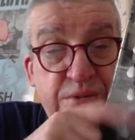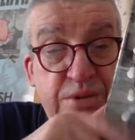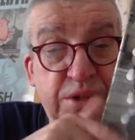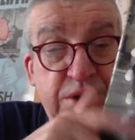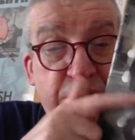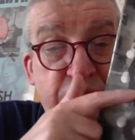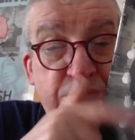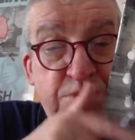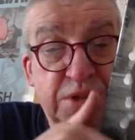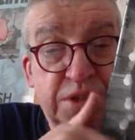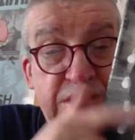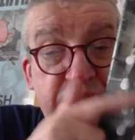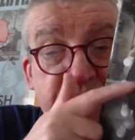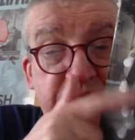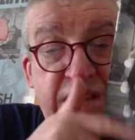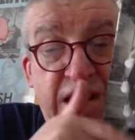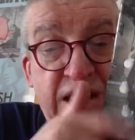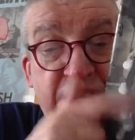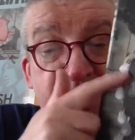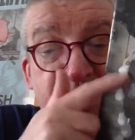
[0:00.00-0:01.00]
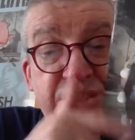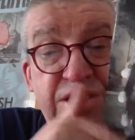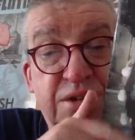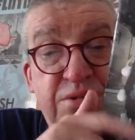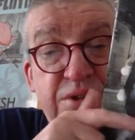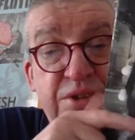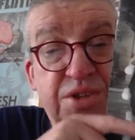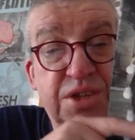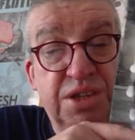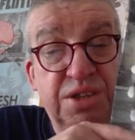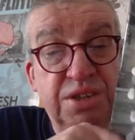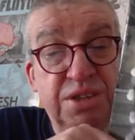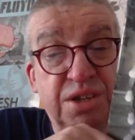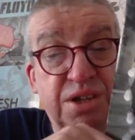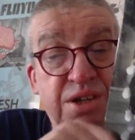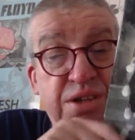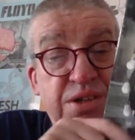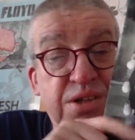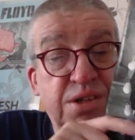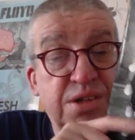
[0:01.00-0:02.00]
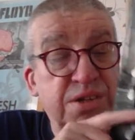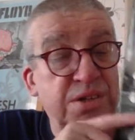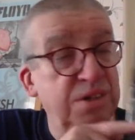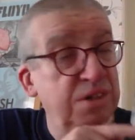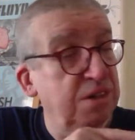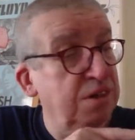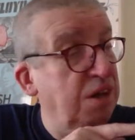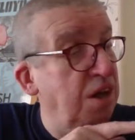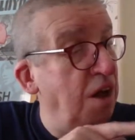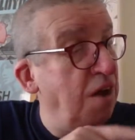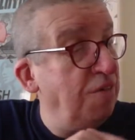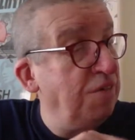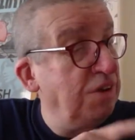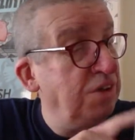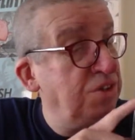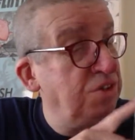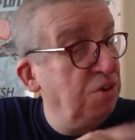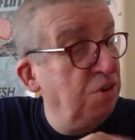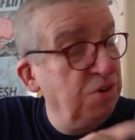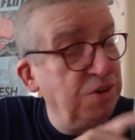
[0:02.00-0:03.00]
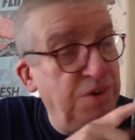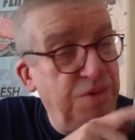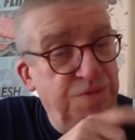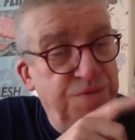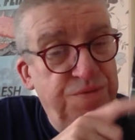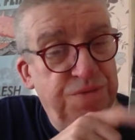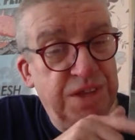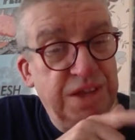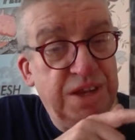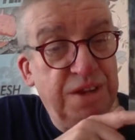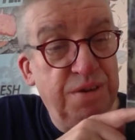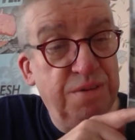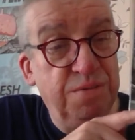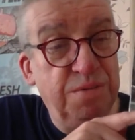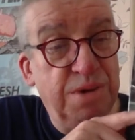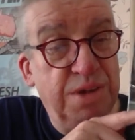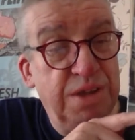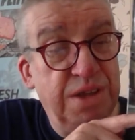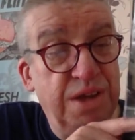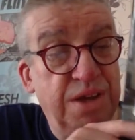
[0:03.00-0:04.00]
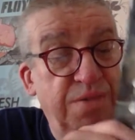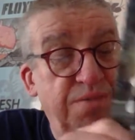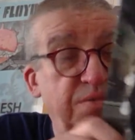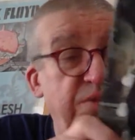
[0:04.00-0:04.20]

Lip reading: with a Delic Sabbath and the cover sort of thing with a,